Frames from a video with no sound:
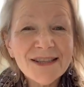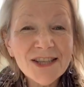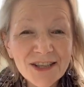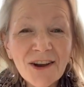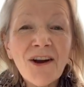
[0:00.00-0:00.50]

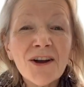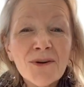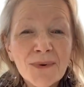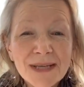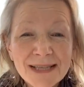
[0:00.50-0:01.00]
denial,
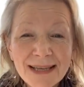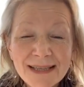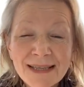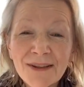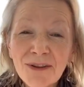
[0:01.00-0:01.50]
which
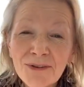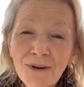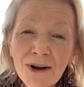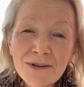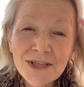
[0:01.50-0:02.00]
sits in the
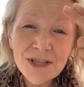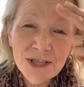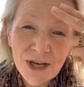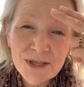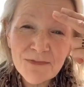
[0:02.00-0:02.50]
throat,
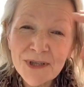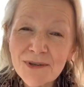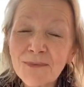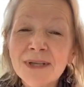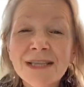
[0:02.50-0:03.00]
judgment,
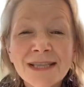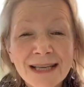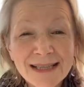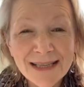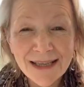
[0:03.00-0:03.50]
which
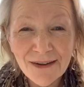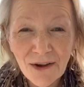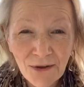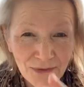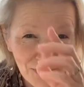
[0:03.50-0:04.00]
sits
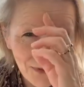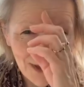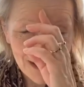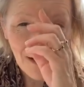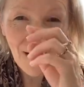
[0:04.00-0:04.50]
on the
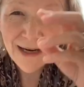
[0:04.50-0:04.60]
third eye,